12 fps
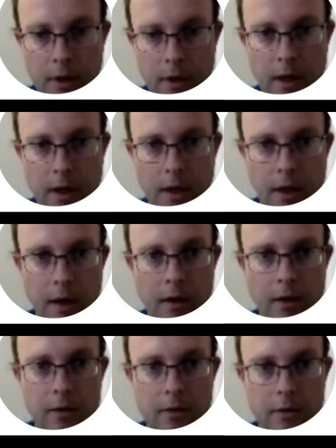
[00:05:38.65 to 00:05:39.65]
And
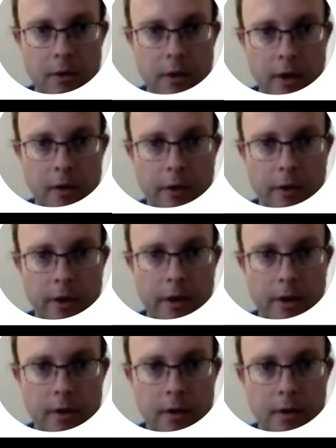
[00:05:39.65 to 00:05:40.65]
now we're
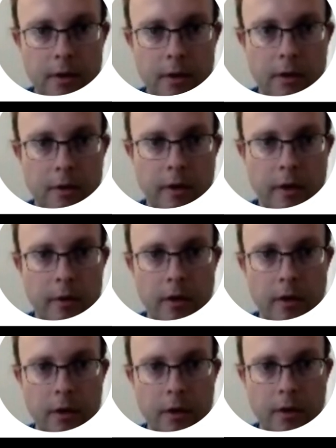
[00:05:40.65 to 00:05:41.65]
gonna
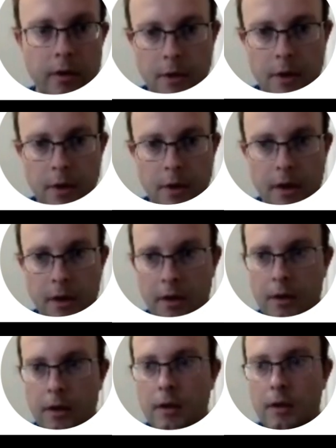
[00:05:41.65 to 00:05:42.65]
rerun,
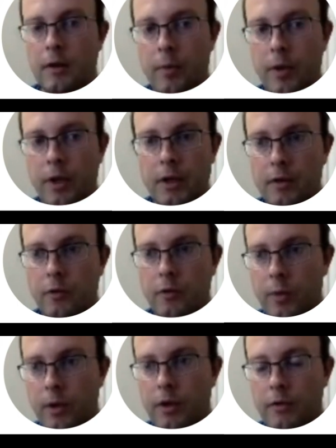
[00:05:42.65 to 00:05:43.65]
and depending on the
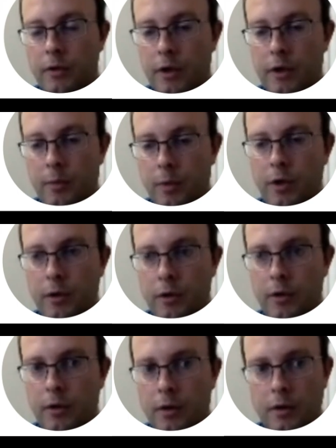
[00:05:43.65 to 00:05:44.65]
speed of your
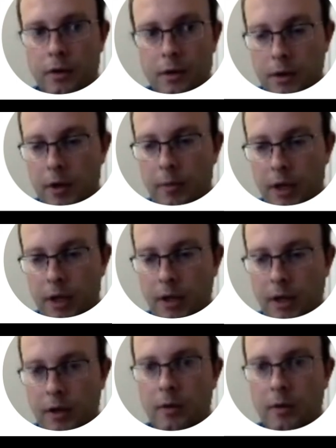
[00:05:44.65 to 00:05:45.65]
computer, it may
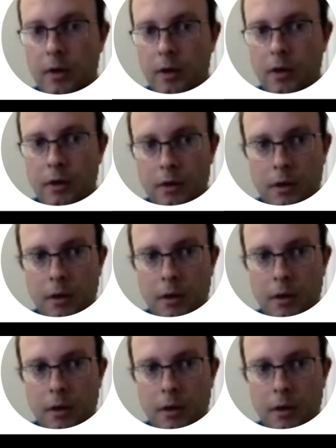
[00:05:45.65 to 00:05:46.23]
take a while.